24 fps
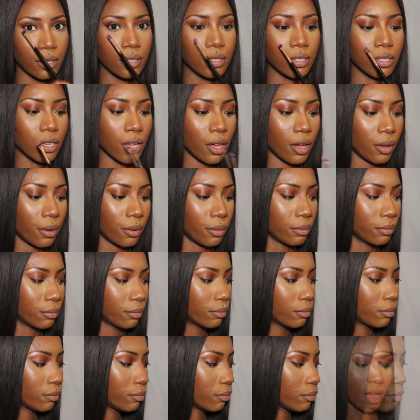So
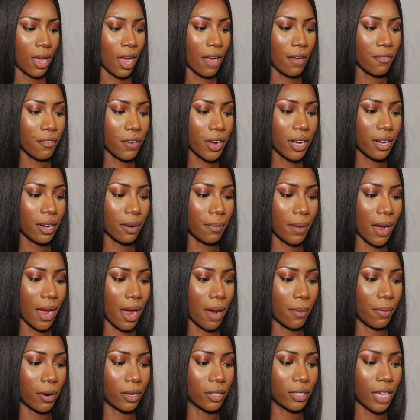I've already done my
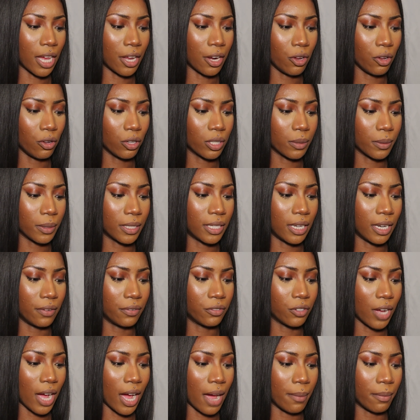eyebrows. I know you're supposed to
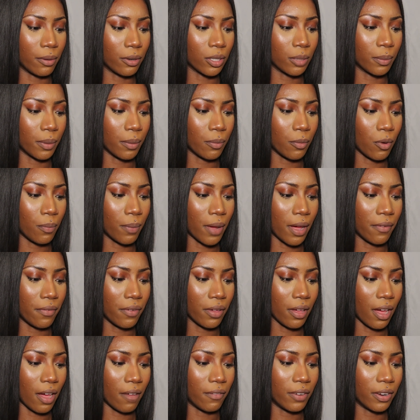lift your eyebrows a bit more, but I
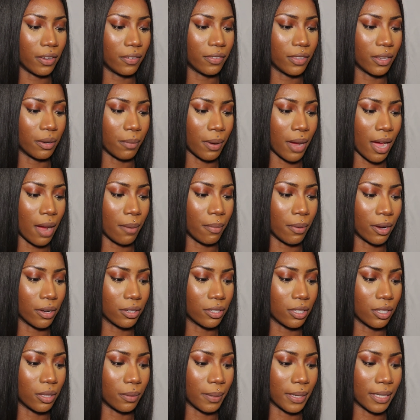think I've lifted my
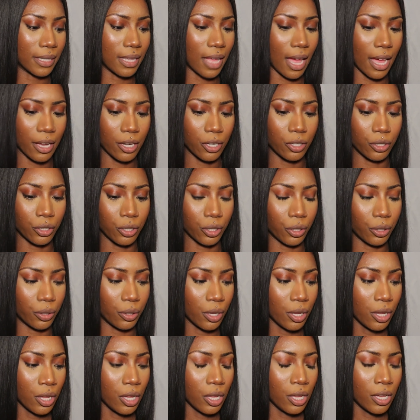eyebrows to the best that I can do.
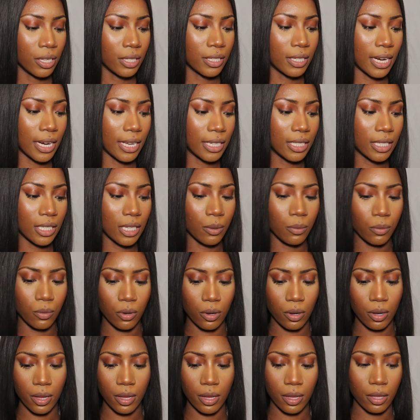So let's see
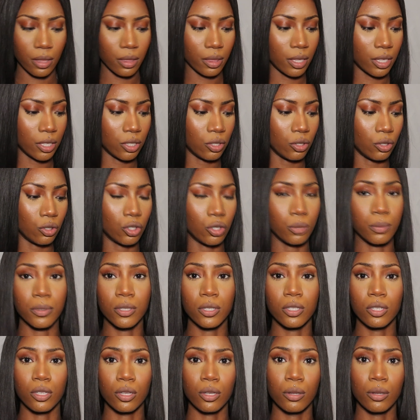what these
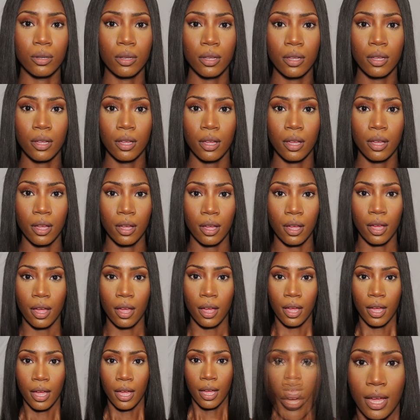YouTubers do,
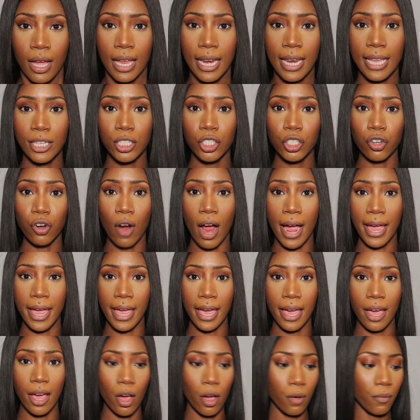and let's try
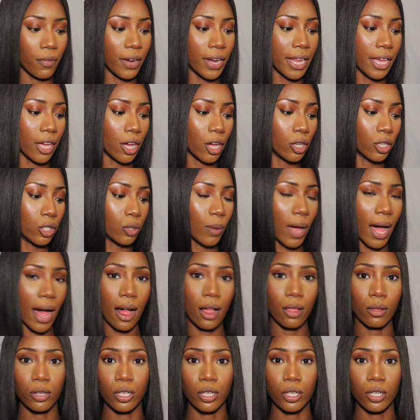it. Hopefully it goes well.